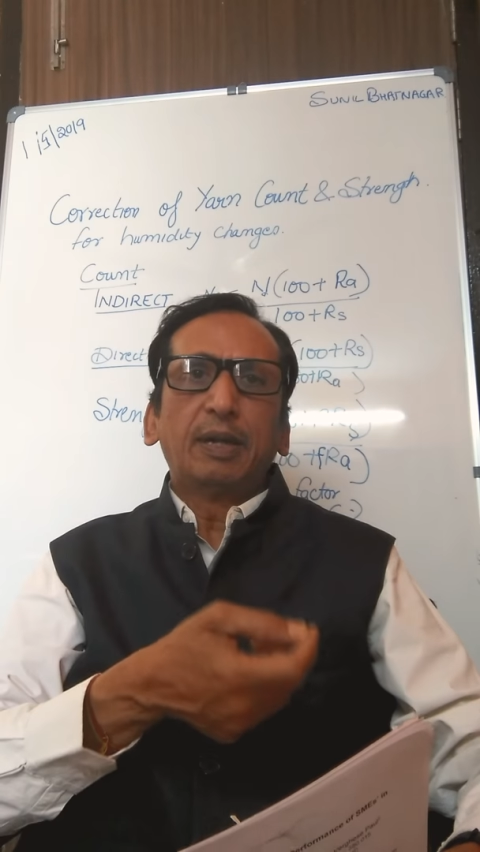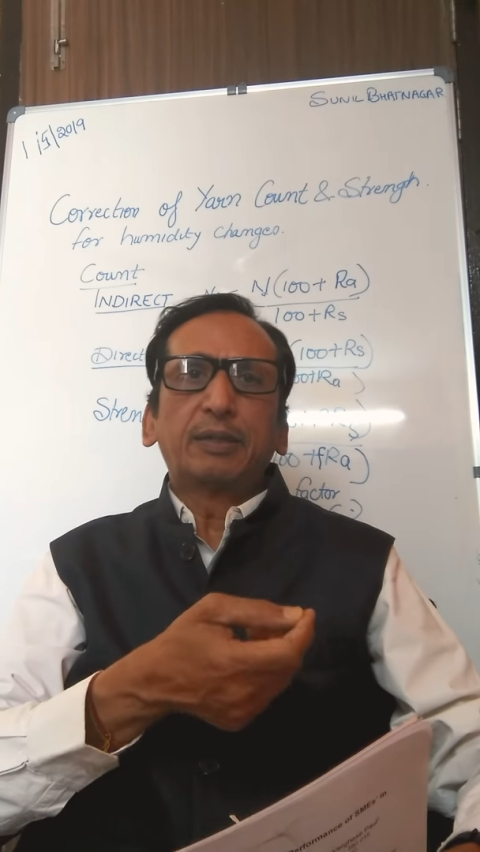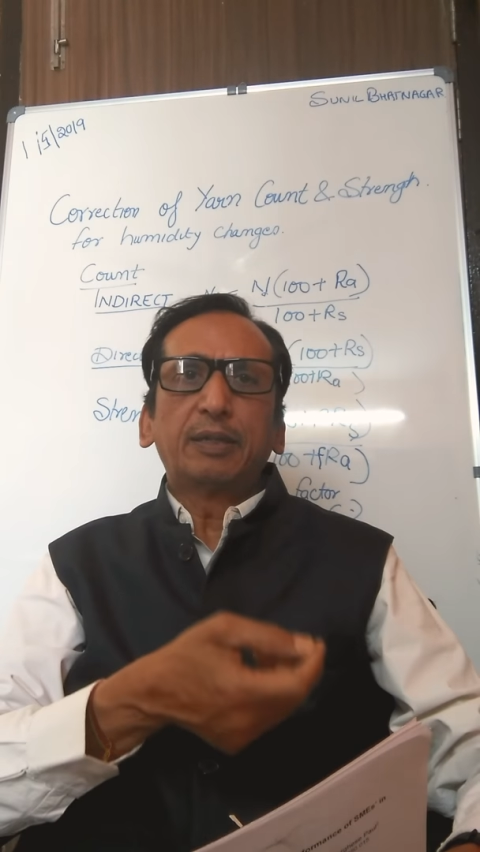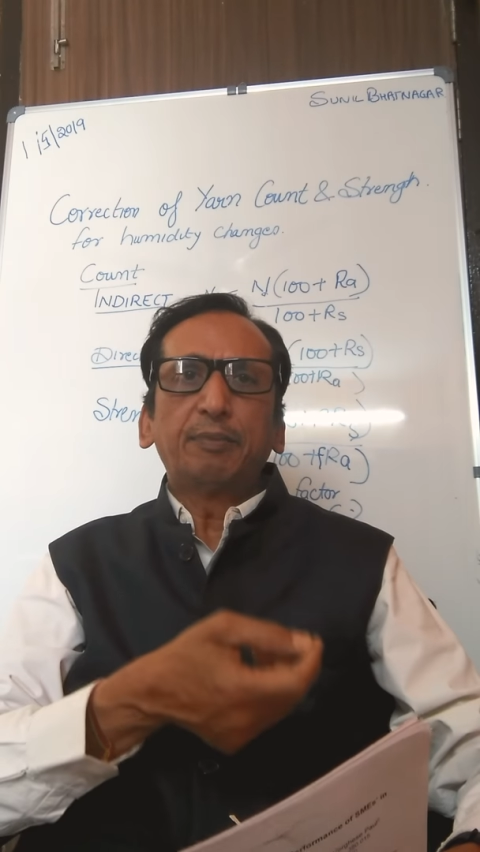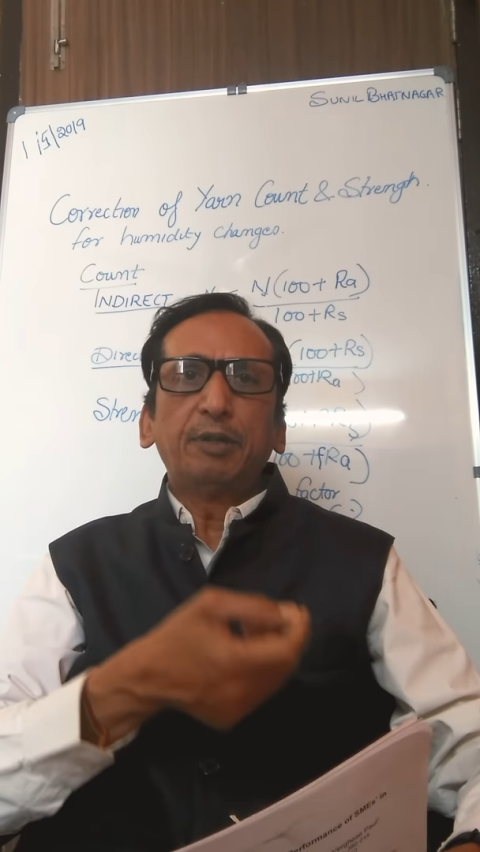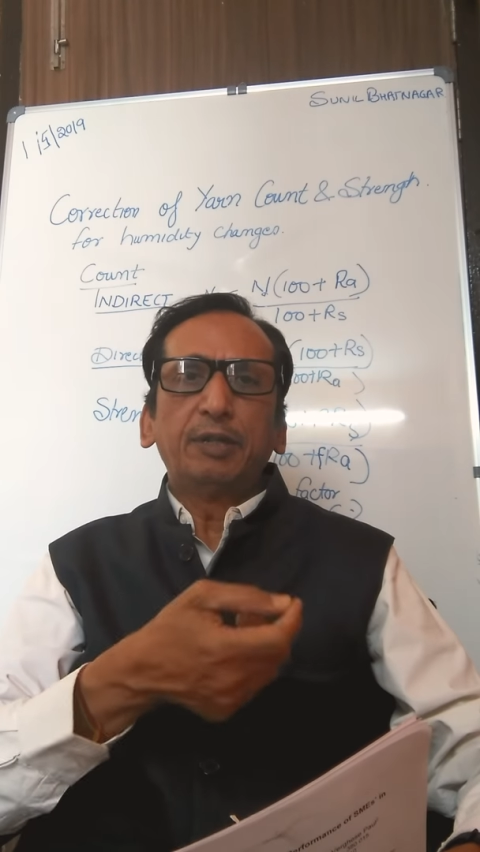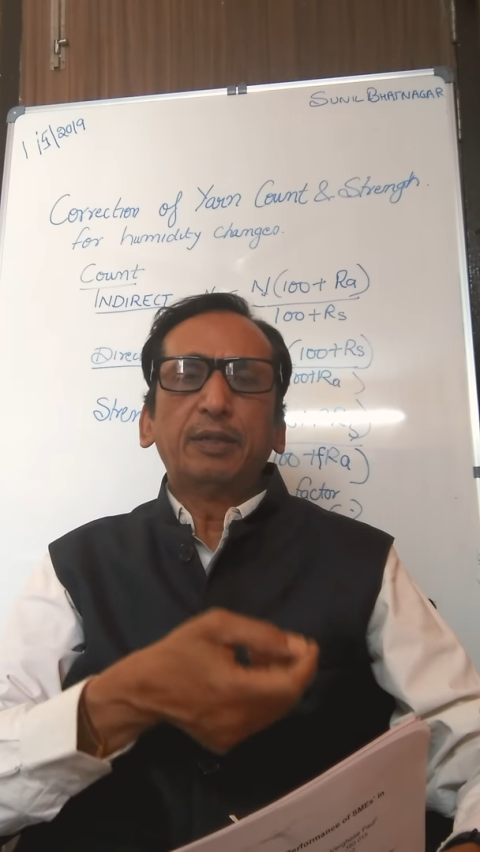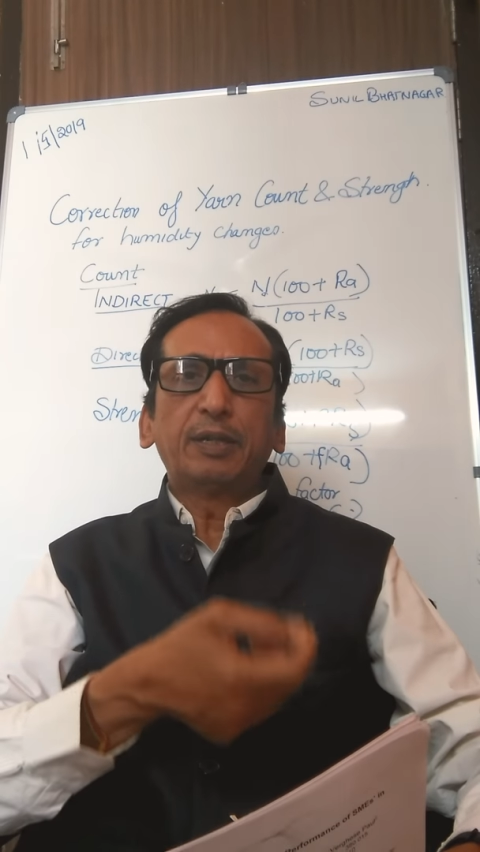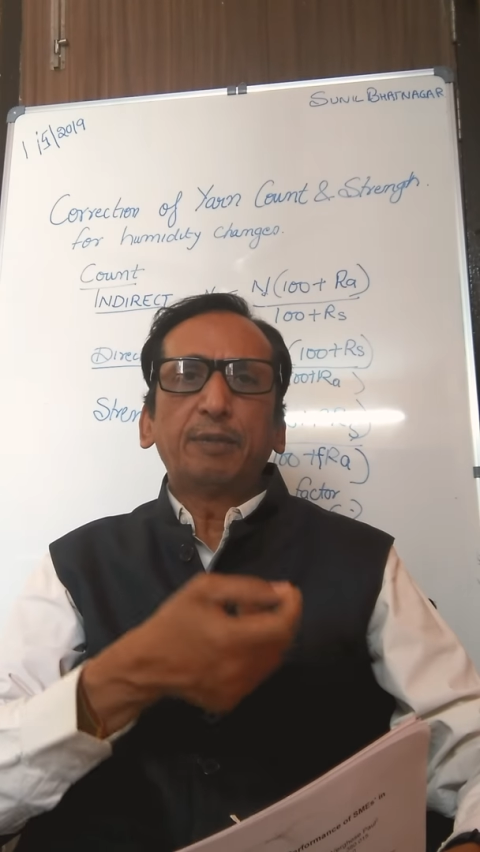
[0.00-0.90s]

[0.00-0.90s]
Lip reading: in the